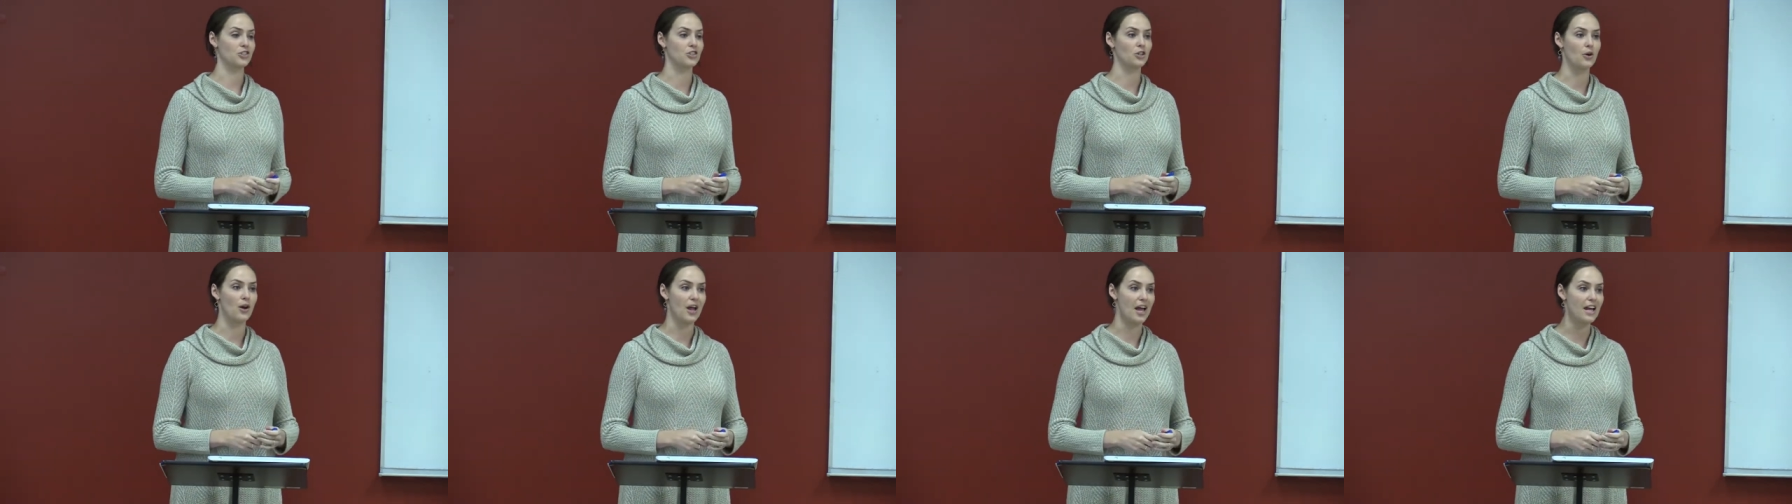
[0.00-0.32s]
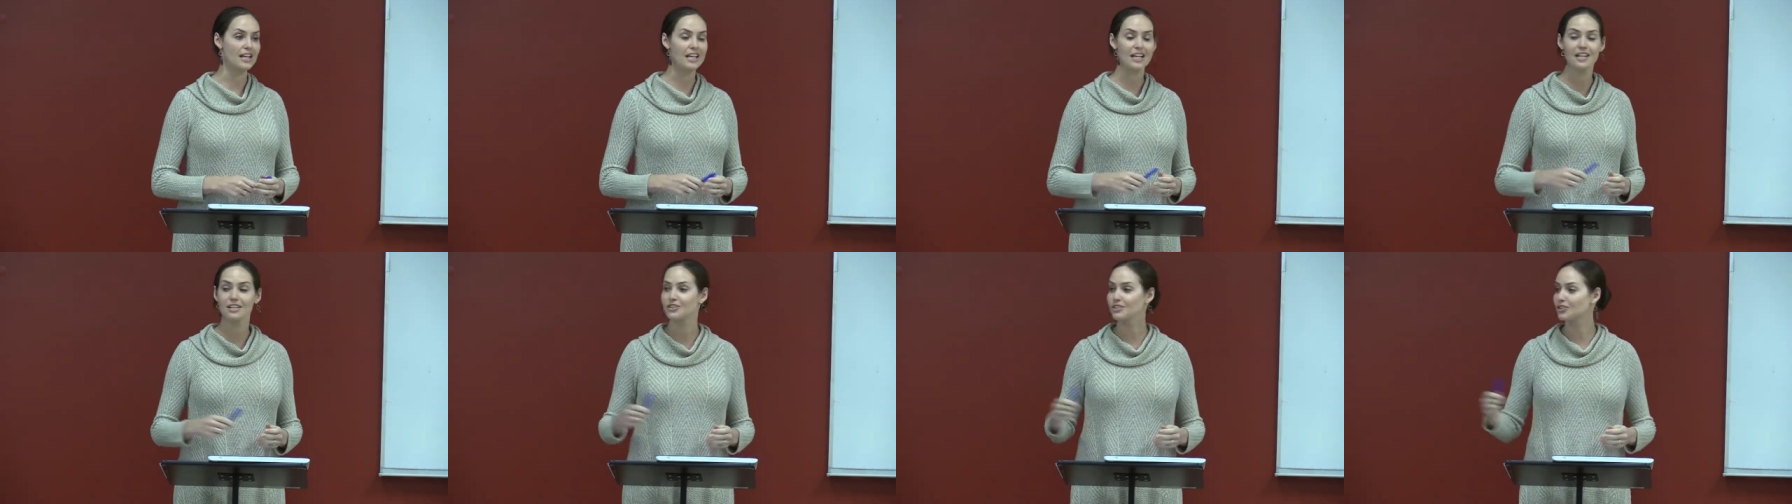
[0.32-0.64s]
So
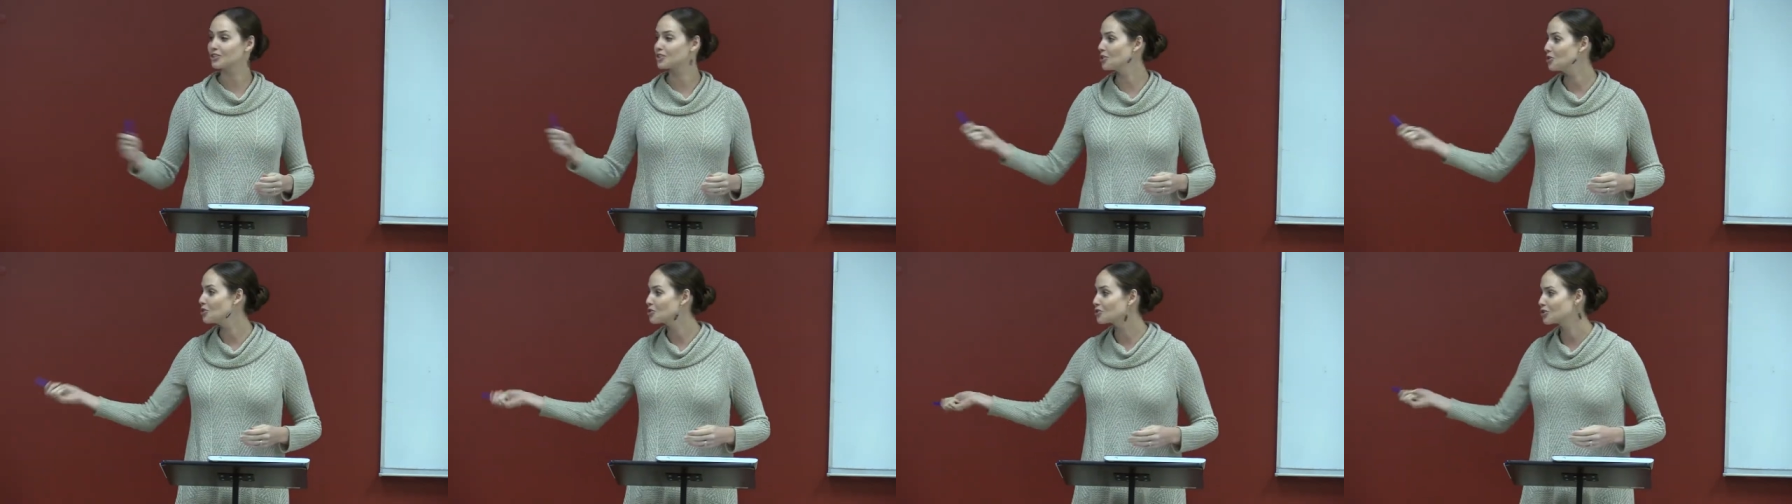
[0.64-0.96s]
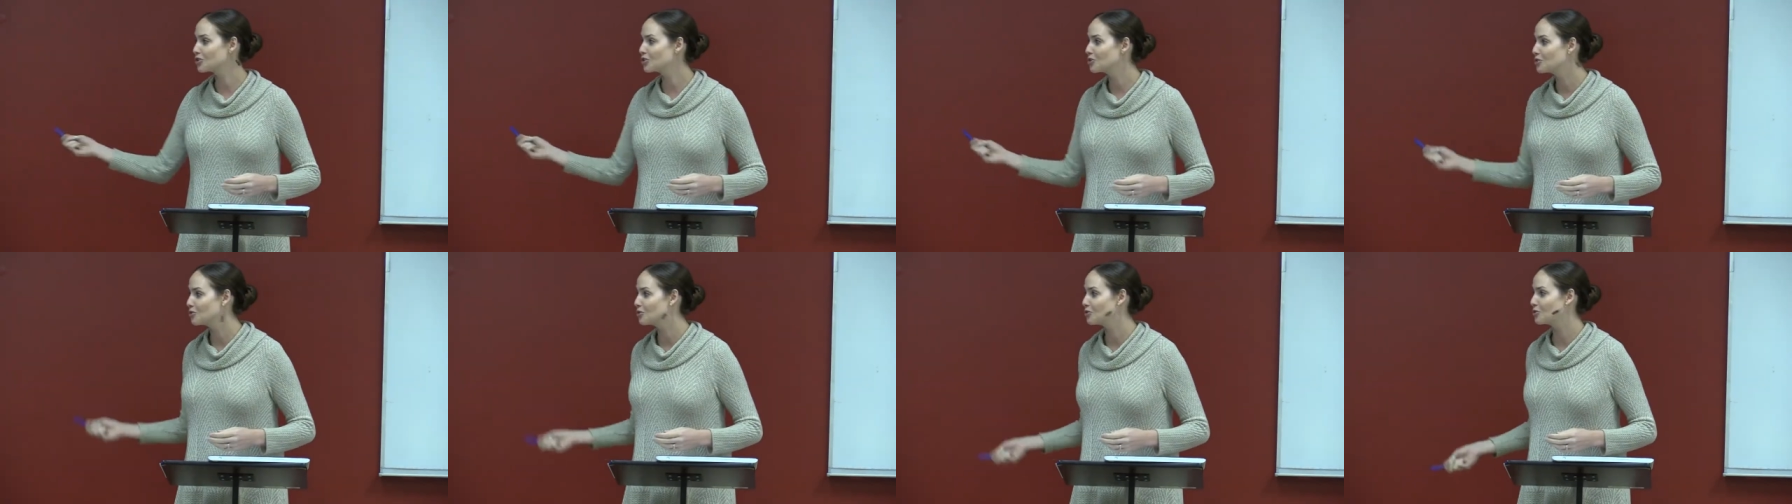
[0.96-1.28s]
any
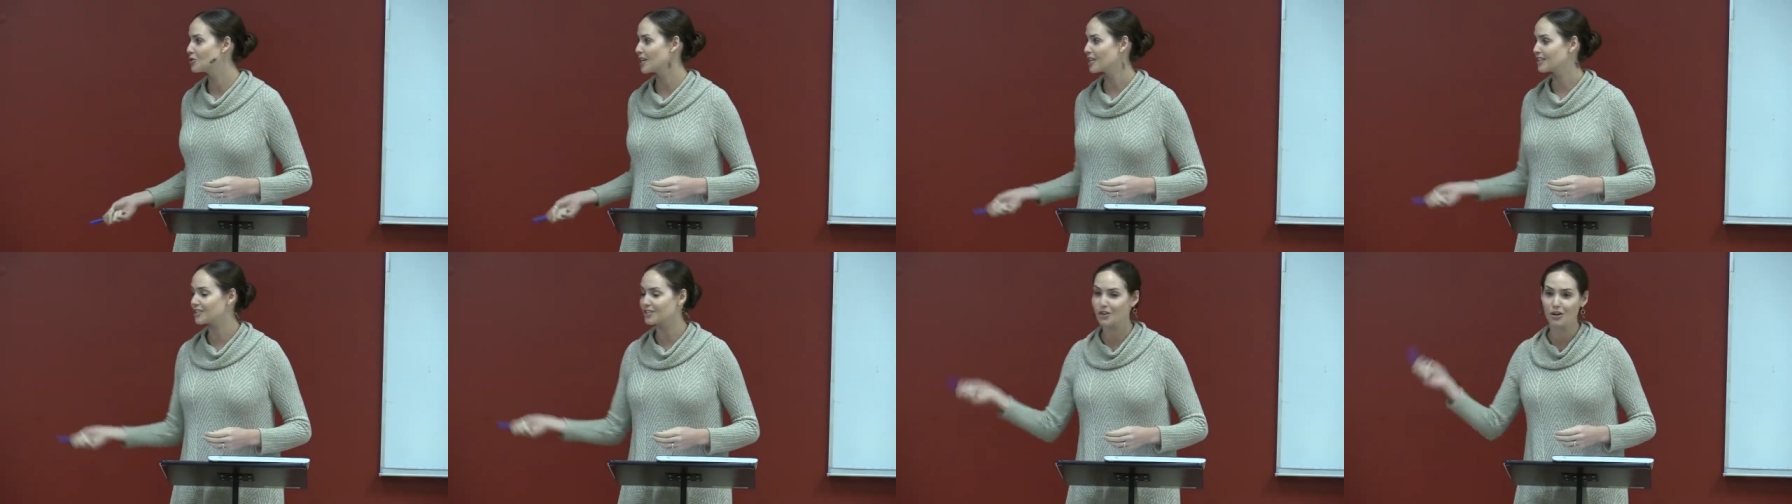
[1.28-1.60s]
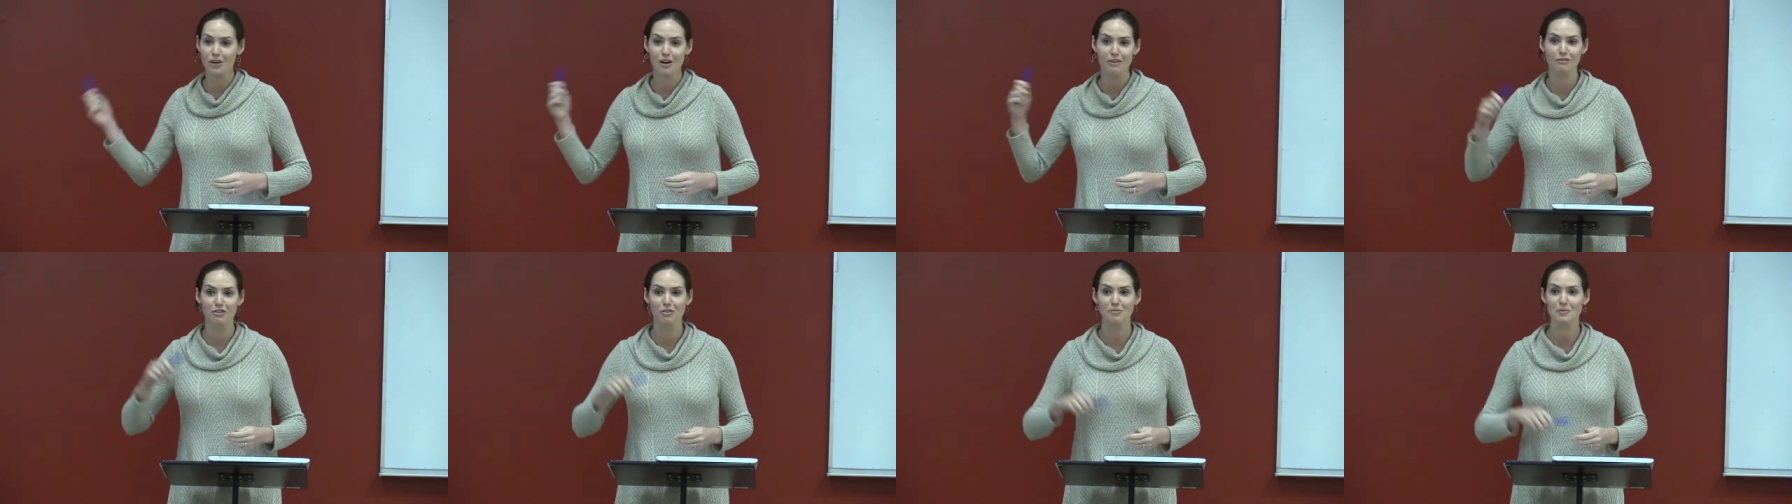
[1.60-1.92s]
institution who gets
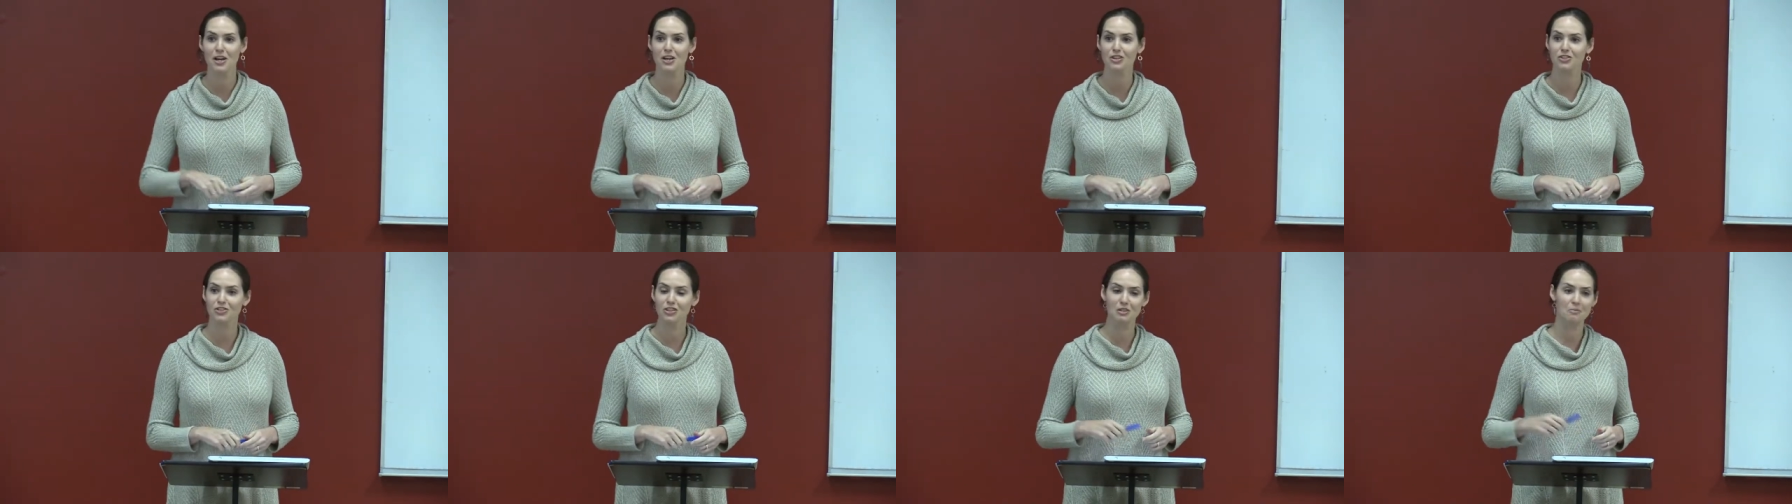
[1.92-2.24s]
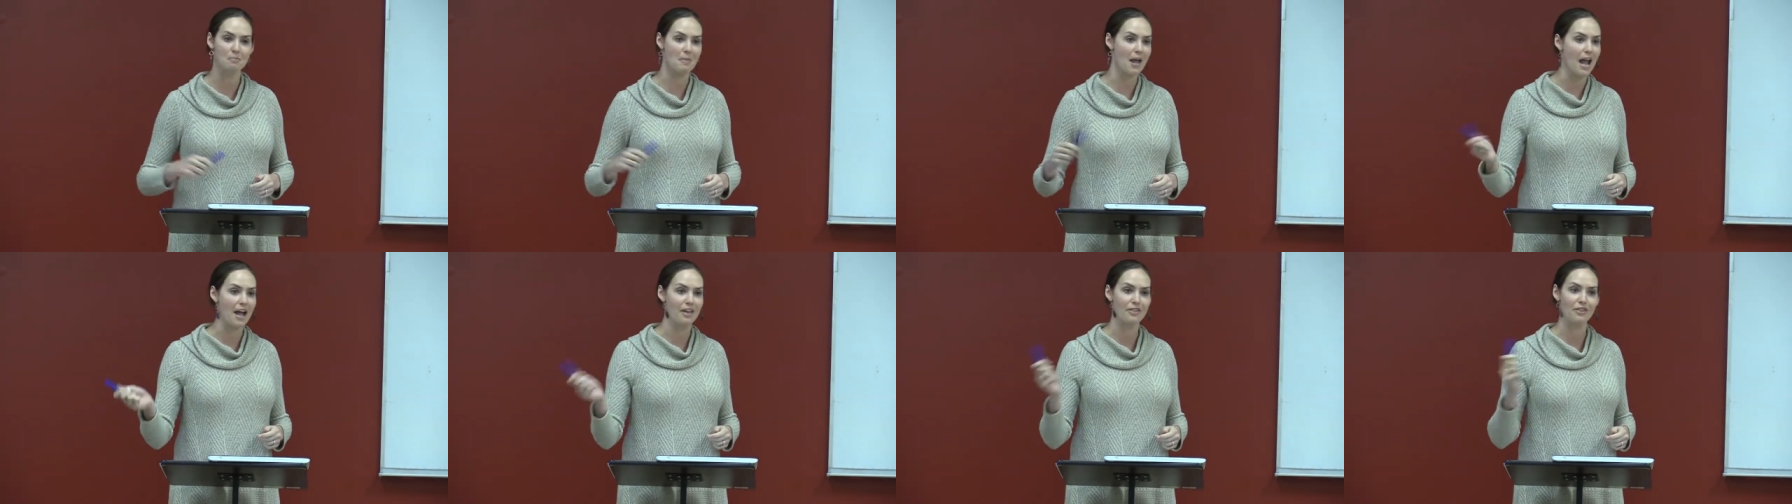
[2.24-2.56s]
your
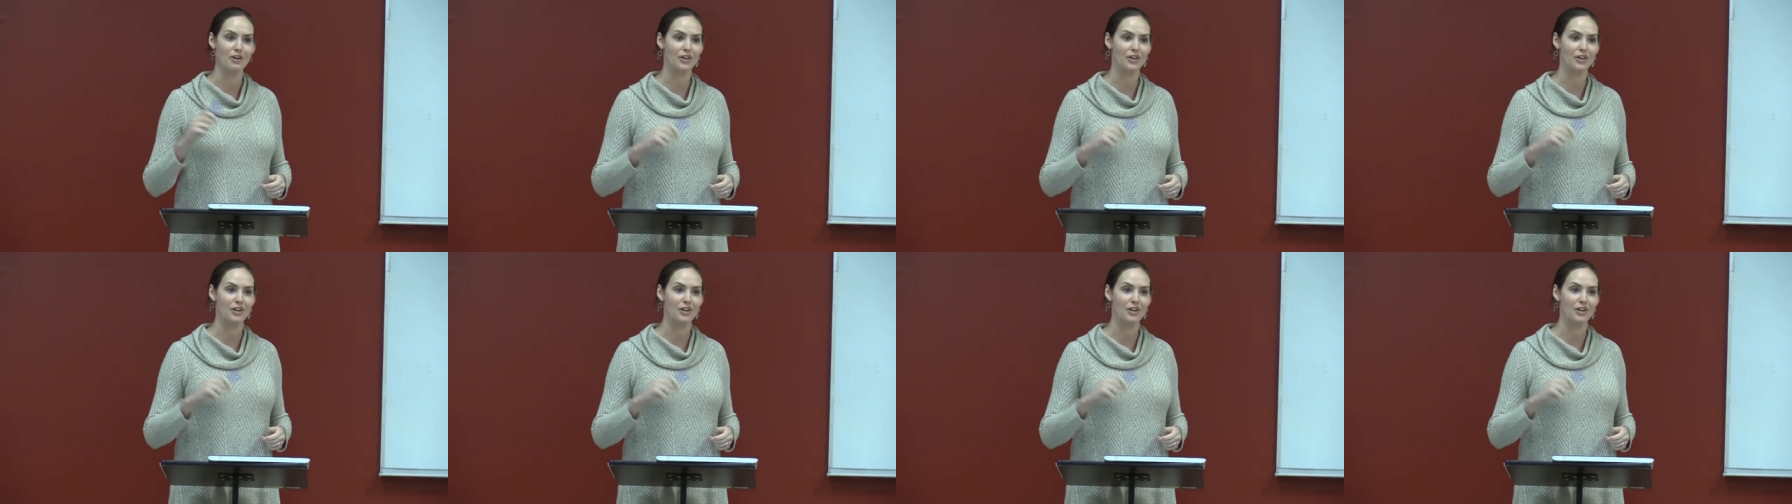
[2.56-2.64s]
information, man,